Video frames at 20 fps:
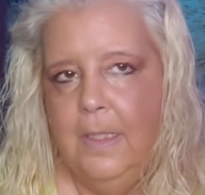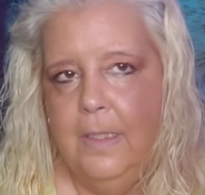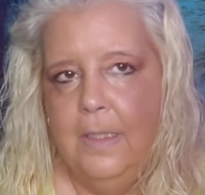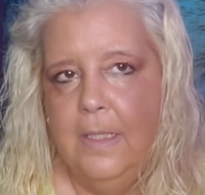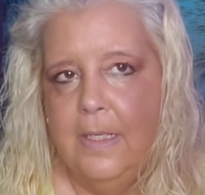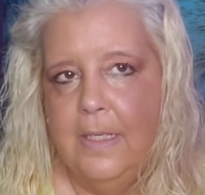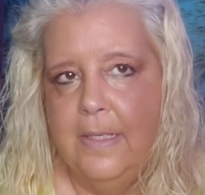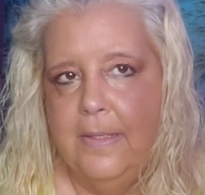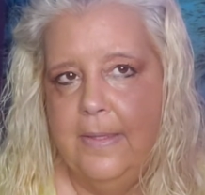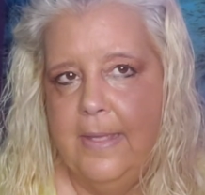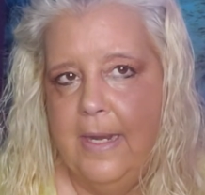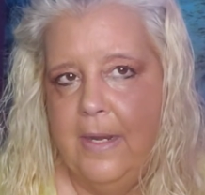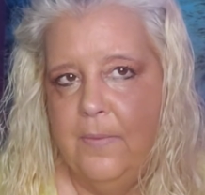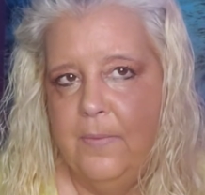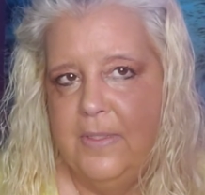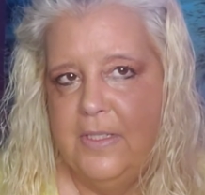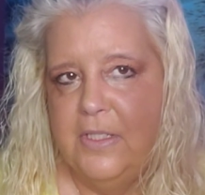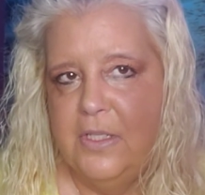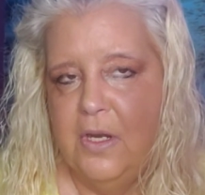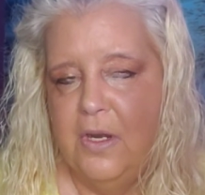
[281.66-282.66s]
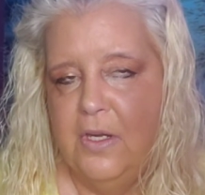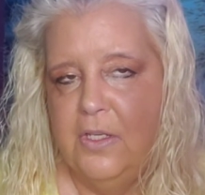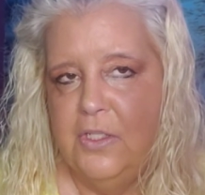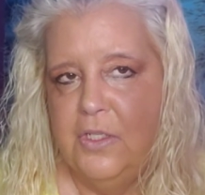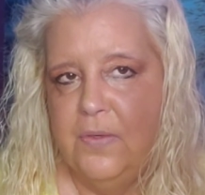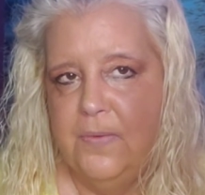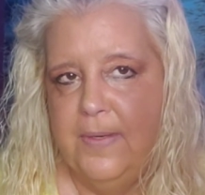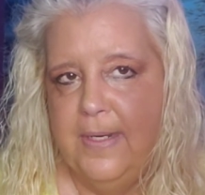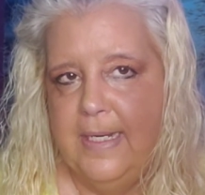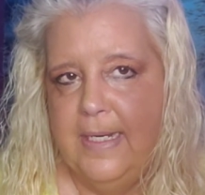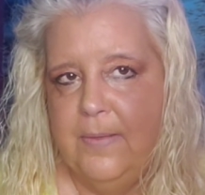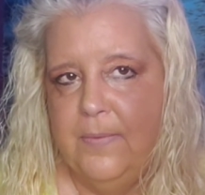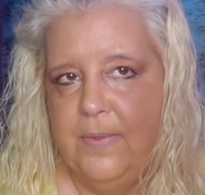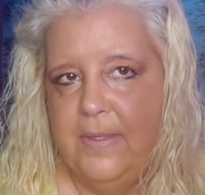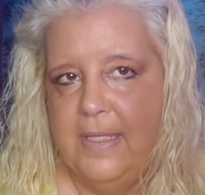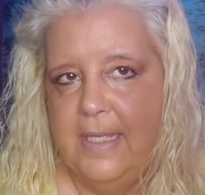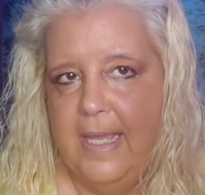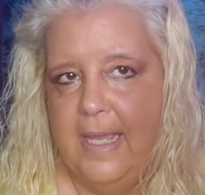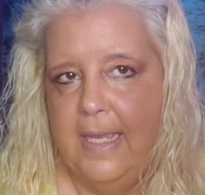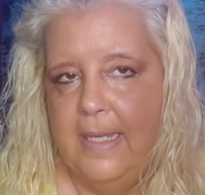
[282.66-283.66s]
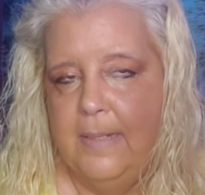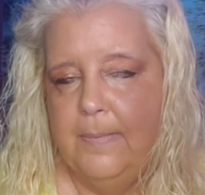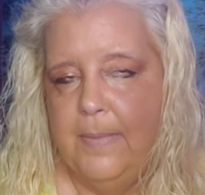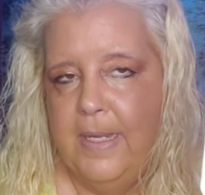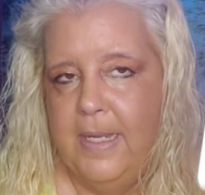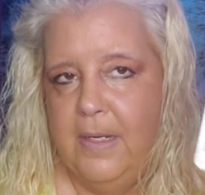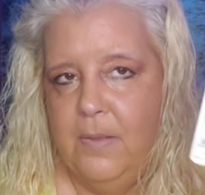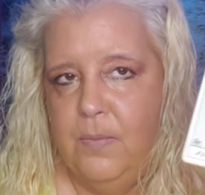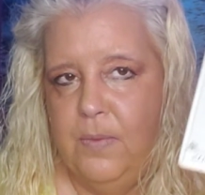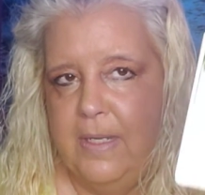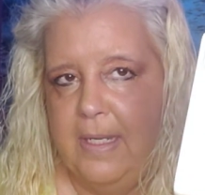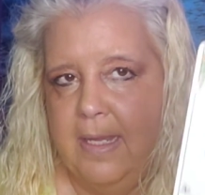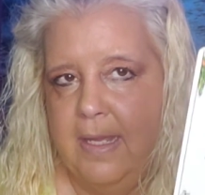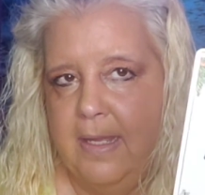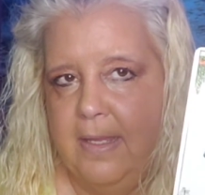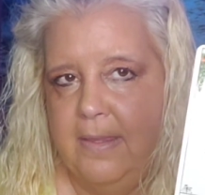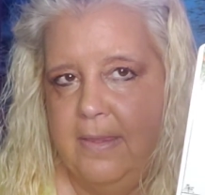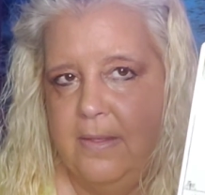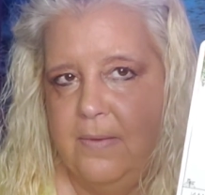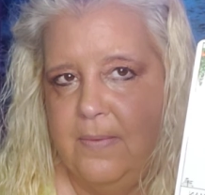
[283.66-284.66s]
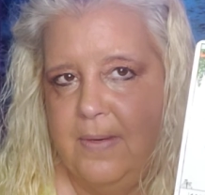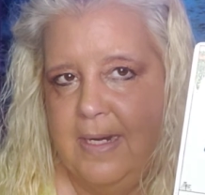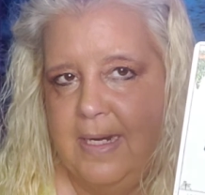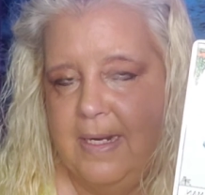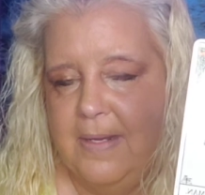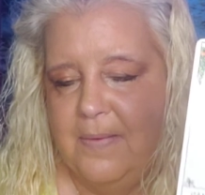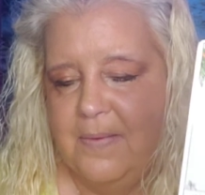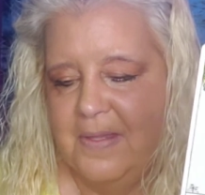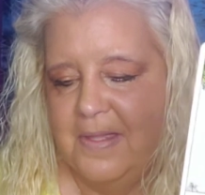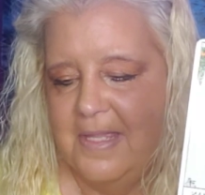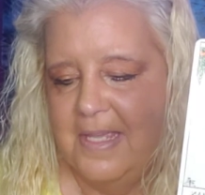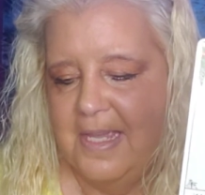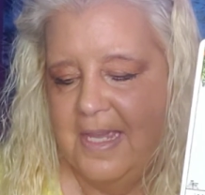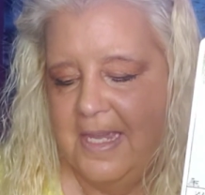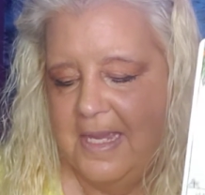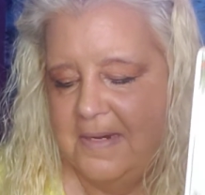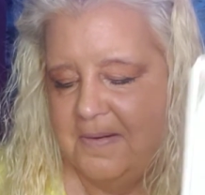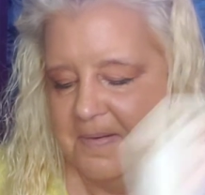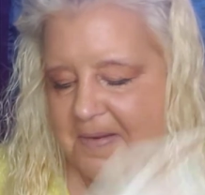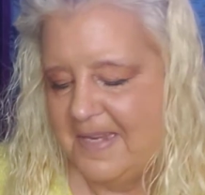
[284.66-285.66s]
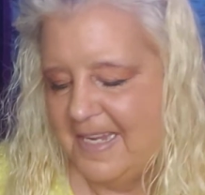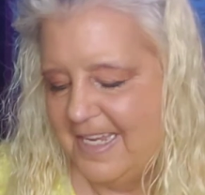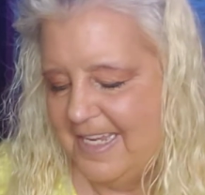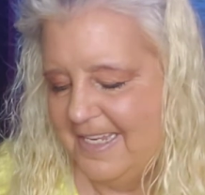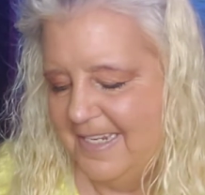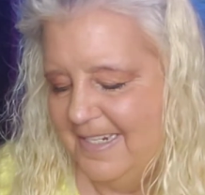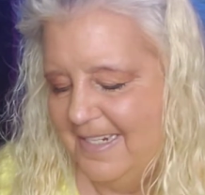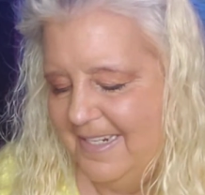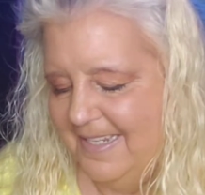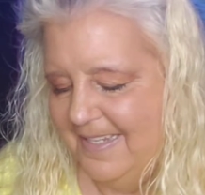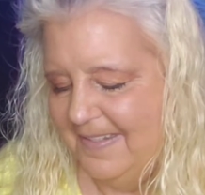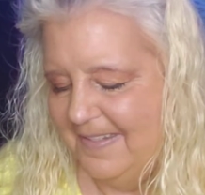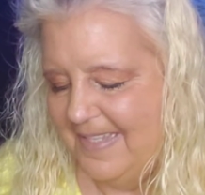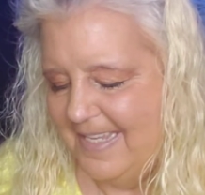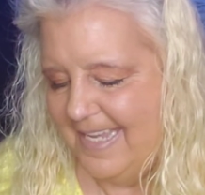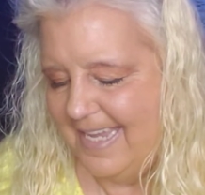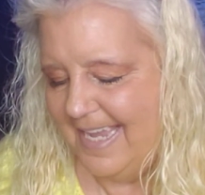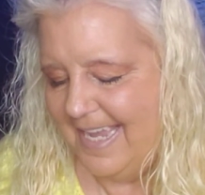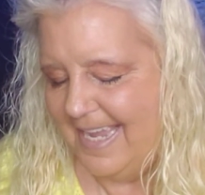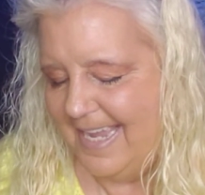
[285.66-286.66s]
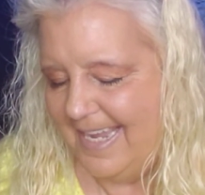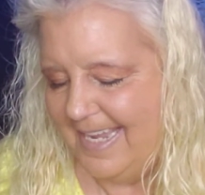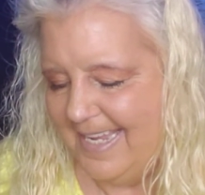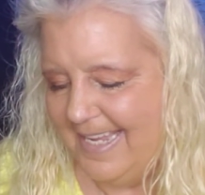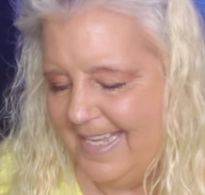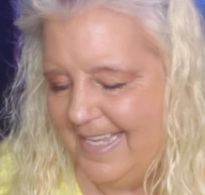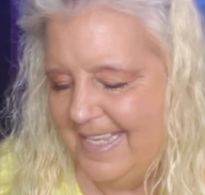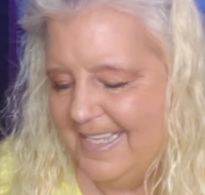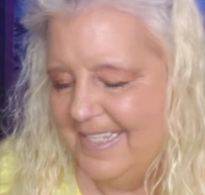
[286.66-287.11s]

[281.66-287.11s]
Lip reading: look at there. We started your reading with the Hangman. We end the reading with the Hangman. Okay.